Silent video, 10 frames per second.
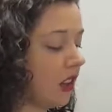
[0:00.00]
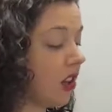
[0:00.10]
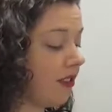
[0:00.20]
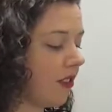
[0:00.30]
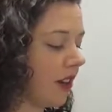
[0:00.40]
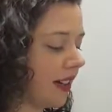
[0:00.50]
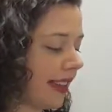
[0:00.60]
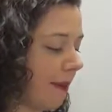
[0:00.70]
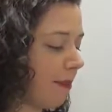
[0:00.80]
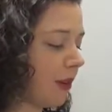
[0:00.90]
look, for
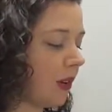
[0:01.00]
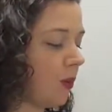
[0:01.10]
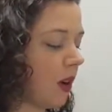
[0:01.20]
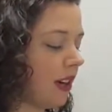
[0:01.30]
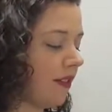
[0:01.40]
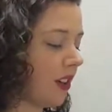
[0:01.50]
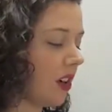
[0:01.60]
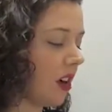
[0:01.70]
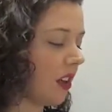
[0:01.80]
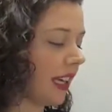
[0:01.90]
example, one of the
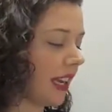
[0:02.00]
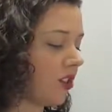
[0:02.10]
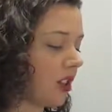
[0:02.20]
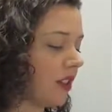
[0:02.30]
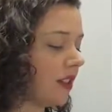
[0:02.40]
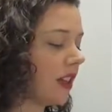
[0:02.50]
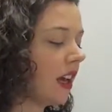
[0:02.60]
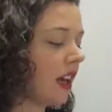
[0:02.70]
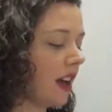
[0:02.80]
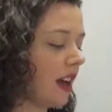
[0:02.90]
collocations
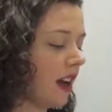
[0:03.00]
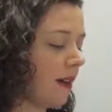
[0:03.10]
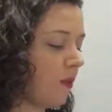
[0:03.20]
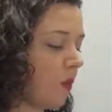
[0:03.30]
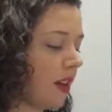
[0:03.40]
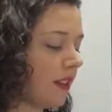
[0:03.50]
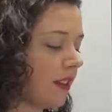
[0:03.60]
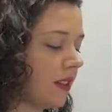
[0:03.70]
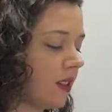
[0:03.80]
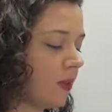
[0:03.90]

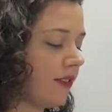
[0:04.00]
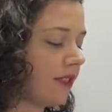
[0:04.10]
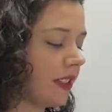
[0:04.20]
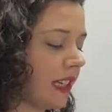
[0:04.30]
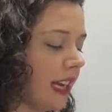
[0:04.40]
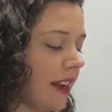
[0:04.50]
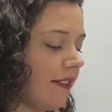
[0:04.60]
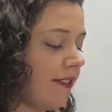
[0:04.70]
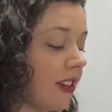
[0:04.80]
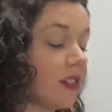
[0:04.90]
was swiftly
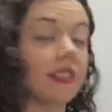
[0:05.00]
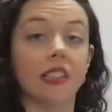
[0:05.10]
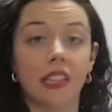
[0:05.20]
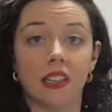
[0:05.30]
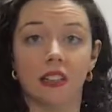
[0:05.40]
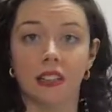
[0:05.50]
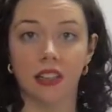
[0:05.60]
and fiercely